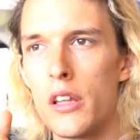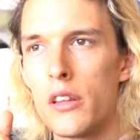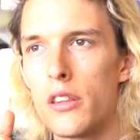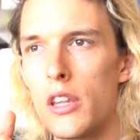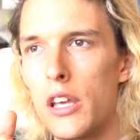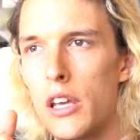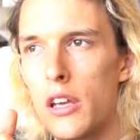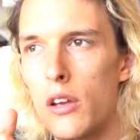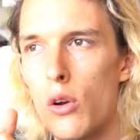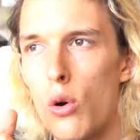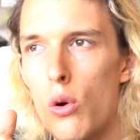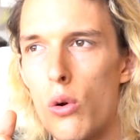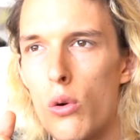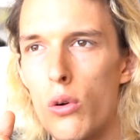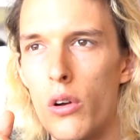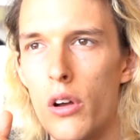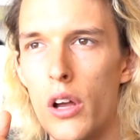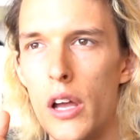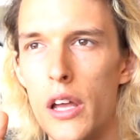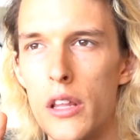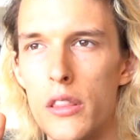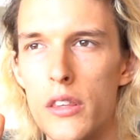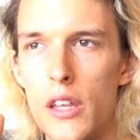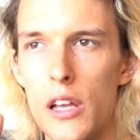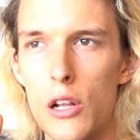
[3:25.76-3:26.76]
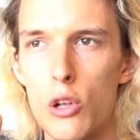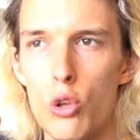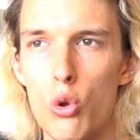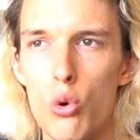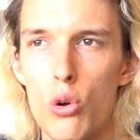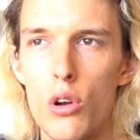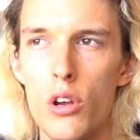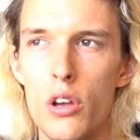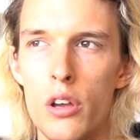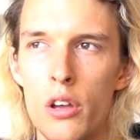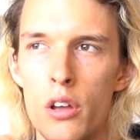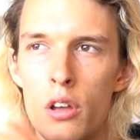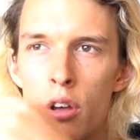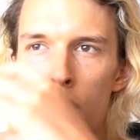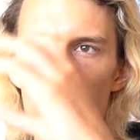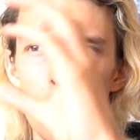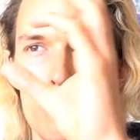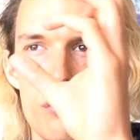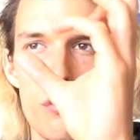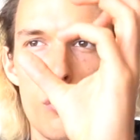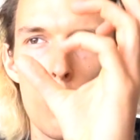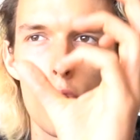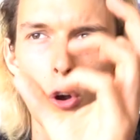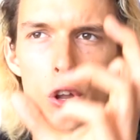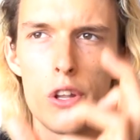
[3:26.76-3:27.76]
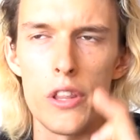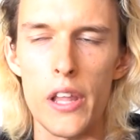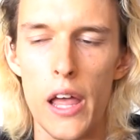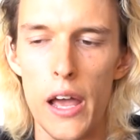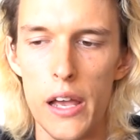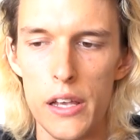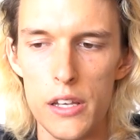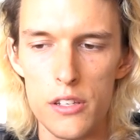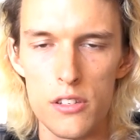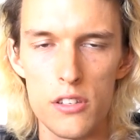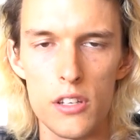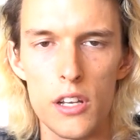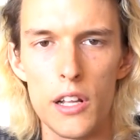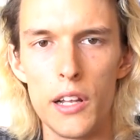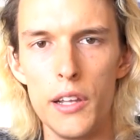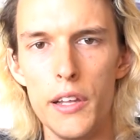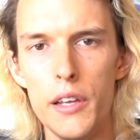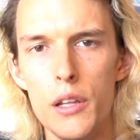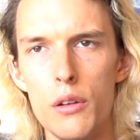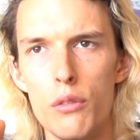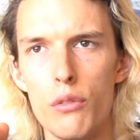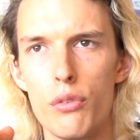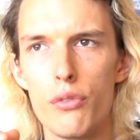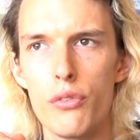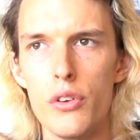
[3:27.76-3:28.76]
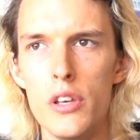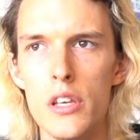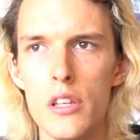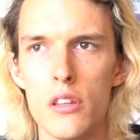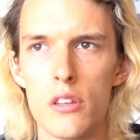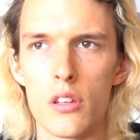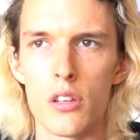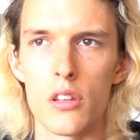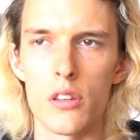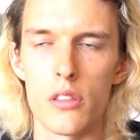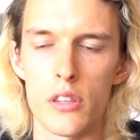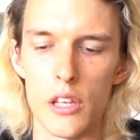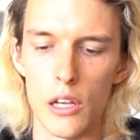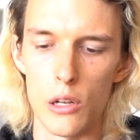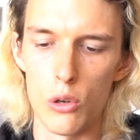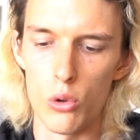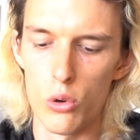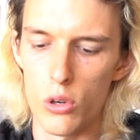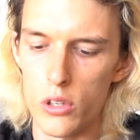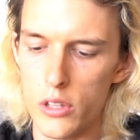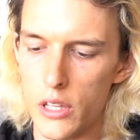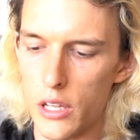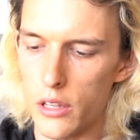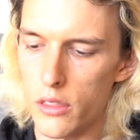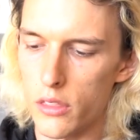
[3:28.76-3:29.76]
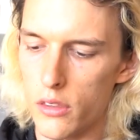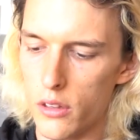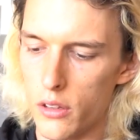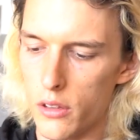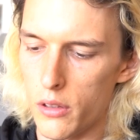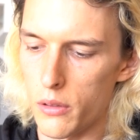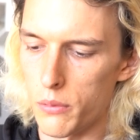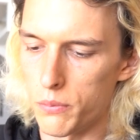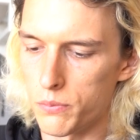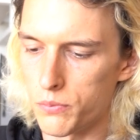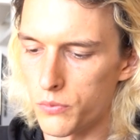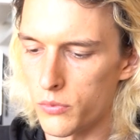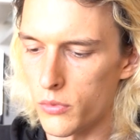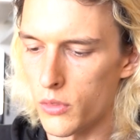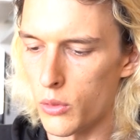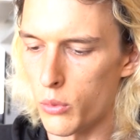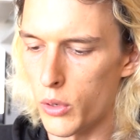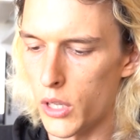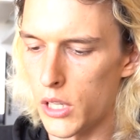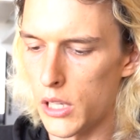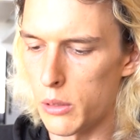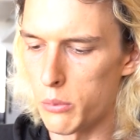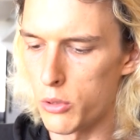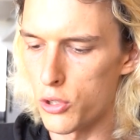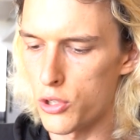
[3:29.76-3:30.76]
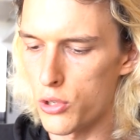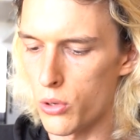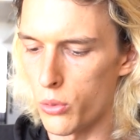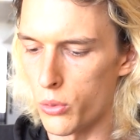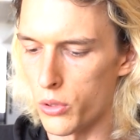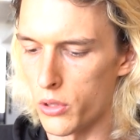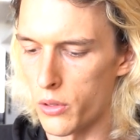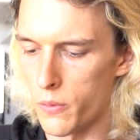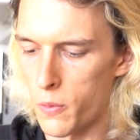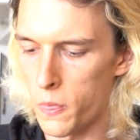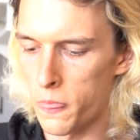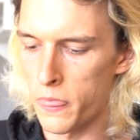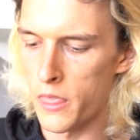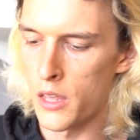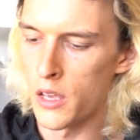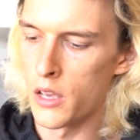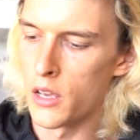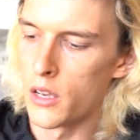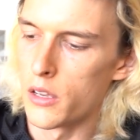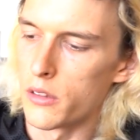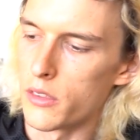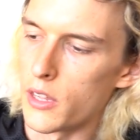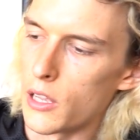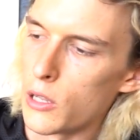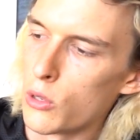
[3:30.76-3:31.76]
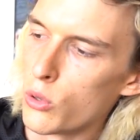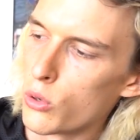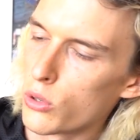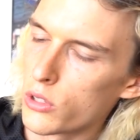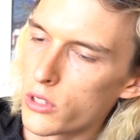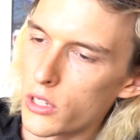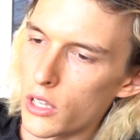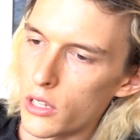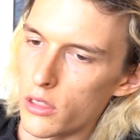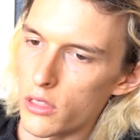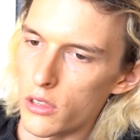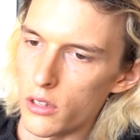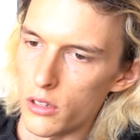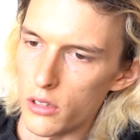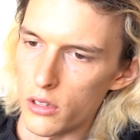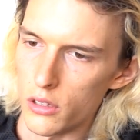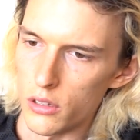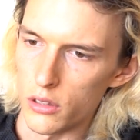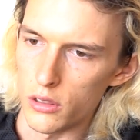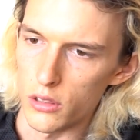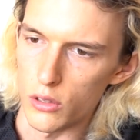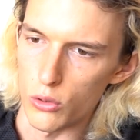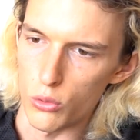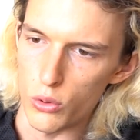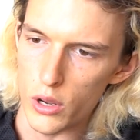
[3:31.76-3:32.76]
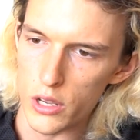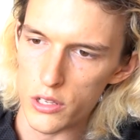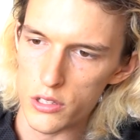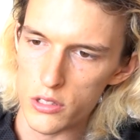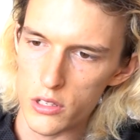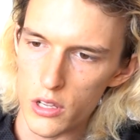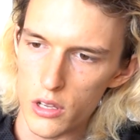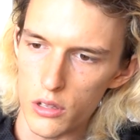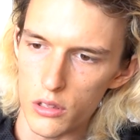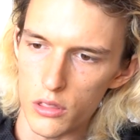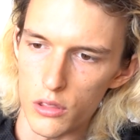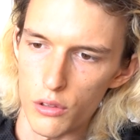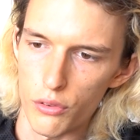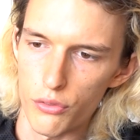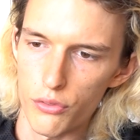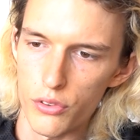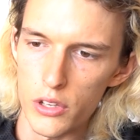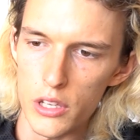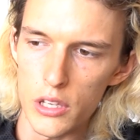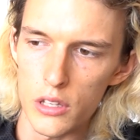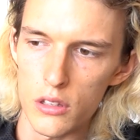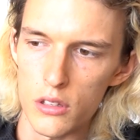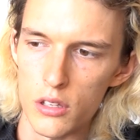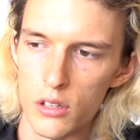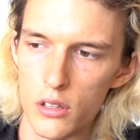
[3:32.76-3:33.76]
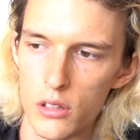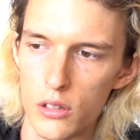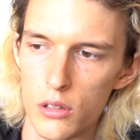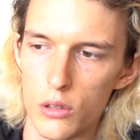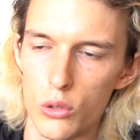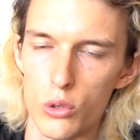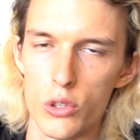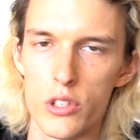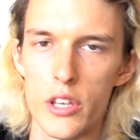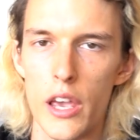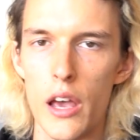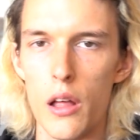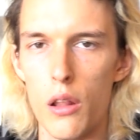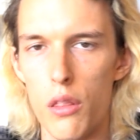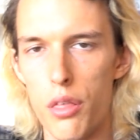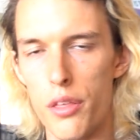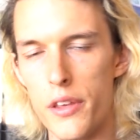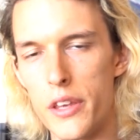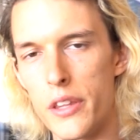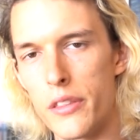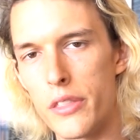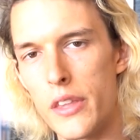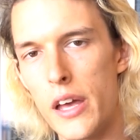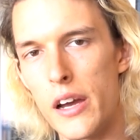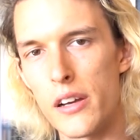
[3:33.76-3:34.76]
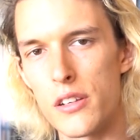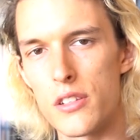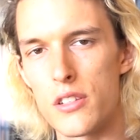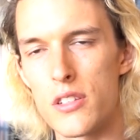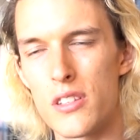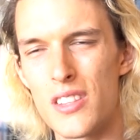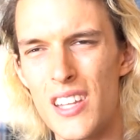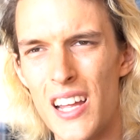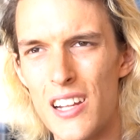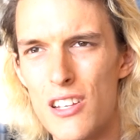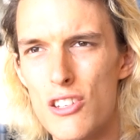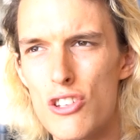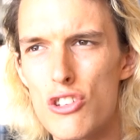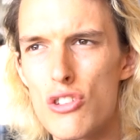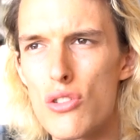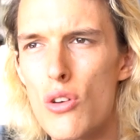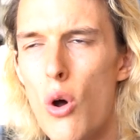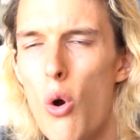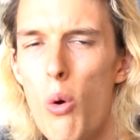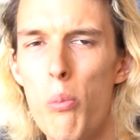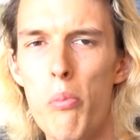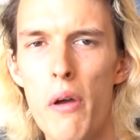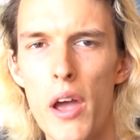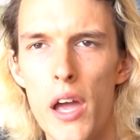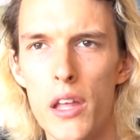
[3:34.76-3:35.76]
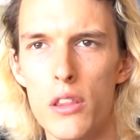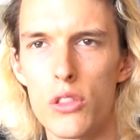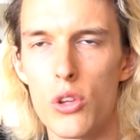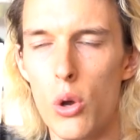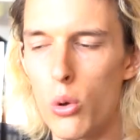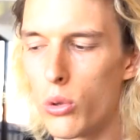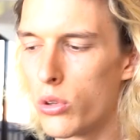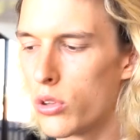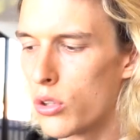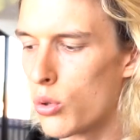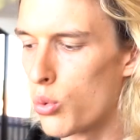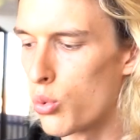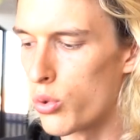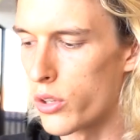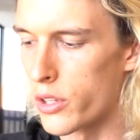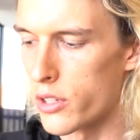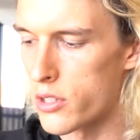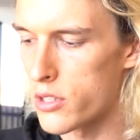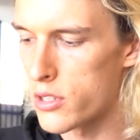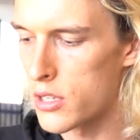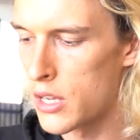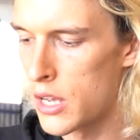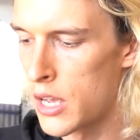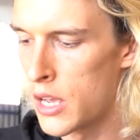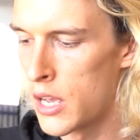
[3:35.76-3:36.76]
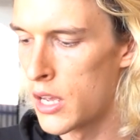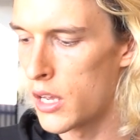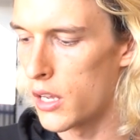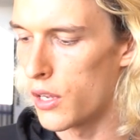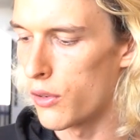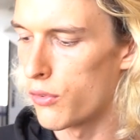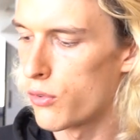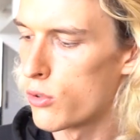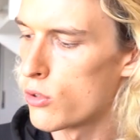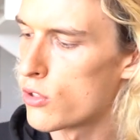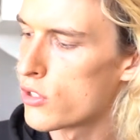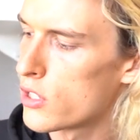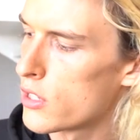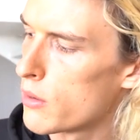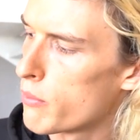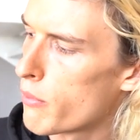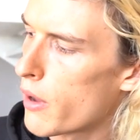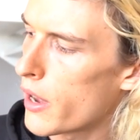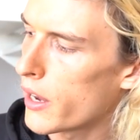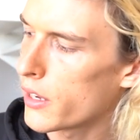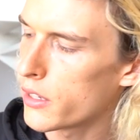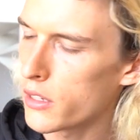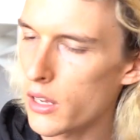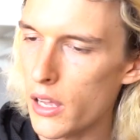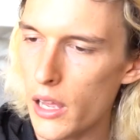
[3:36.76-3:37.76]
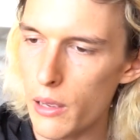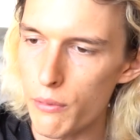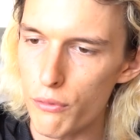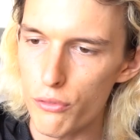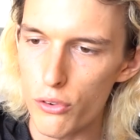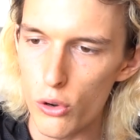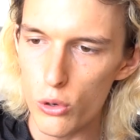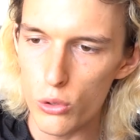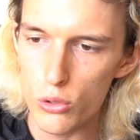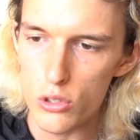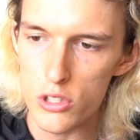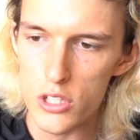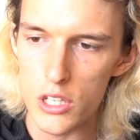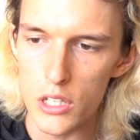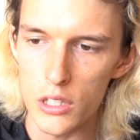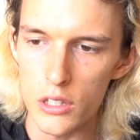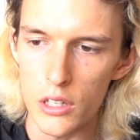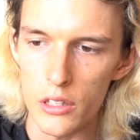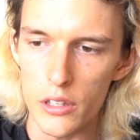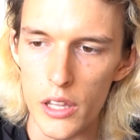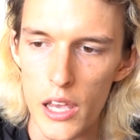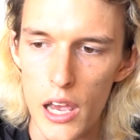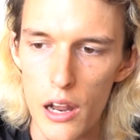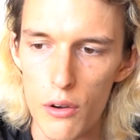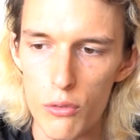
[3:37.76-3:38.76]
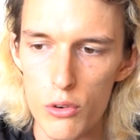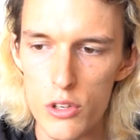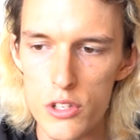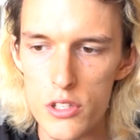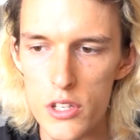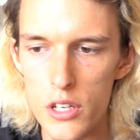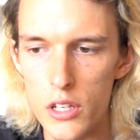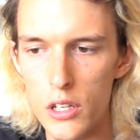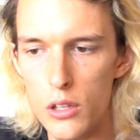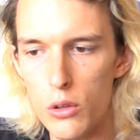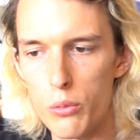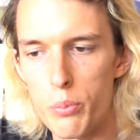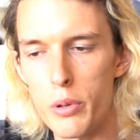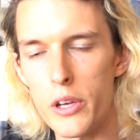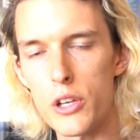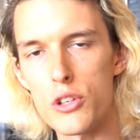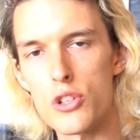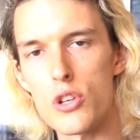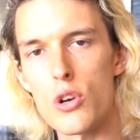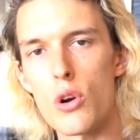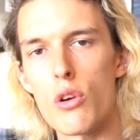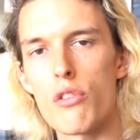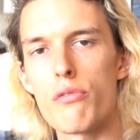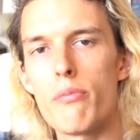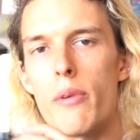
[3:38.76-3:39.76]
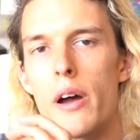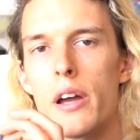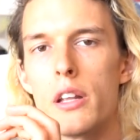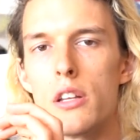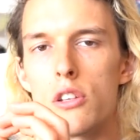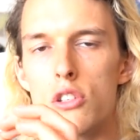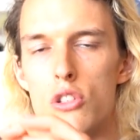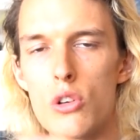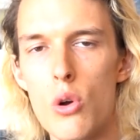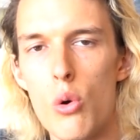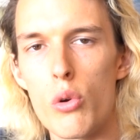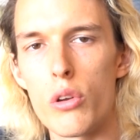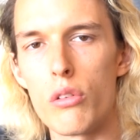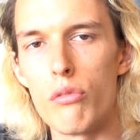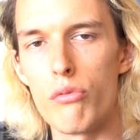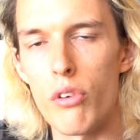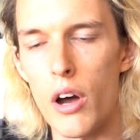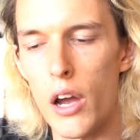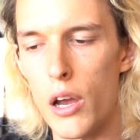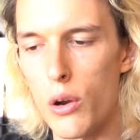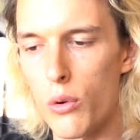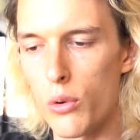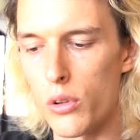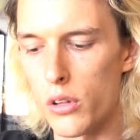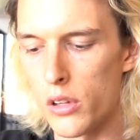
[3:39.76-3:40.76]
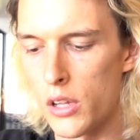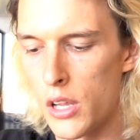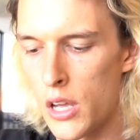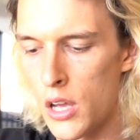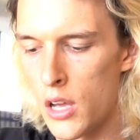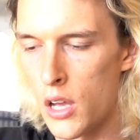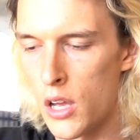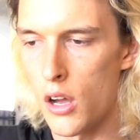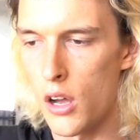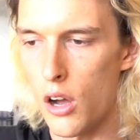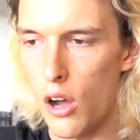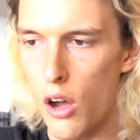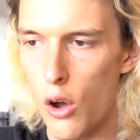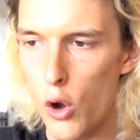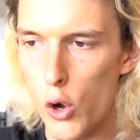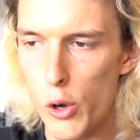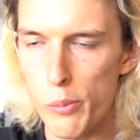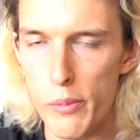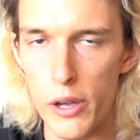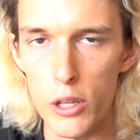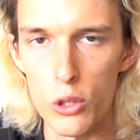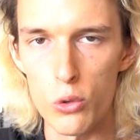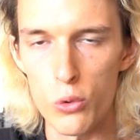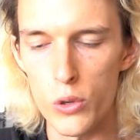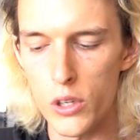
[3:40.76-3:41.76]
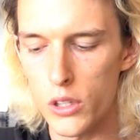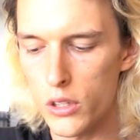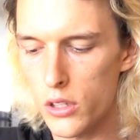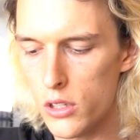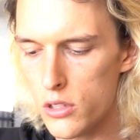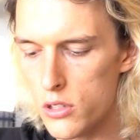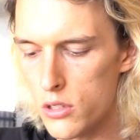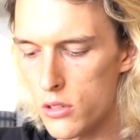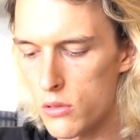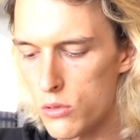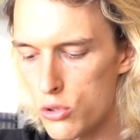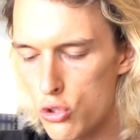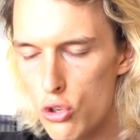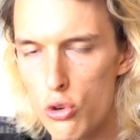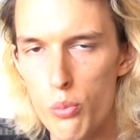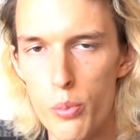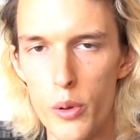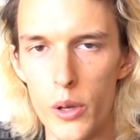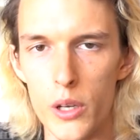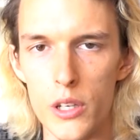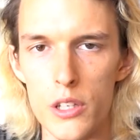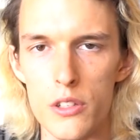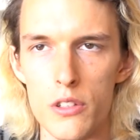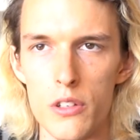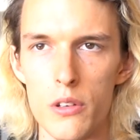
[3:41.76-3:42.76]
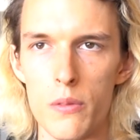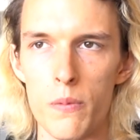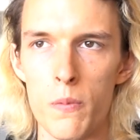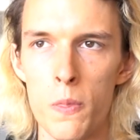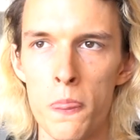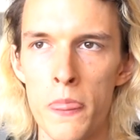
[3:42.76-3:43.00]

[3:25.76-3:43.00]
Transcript: They go and they look for a nice clean feed. They looked at the, wait, let me show it. They looked at the raster, the feed looks healthy and nice. That's so bad, don't do this. If you see mine, I'm focusing that every single picture of mine is going viral. How am I doing this? Super easy.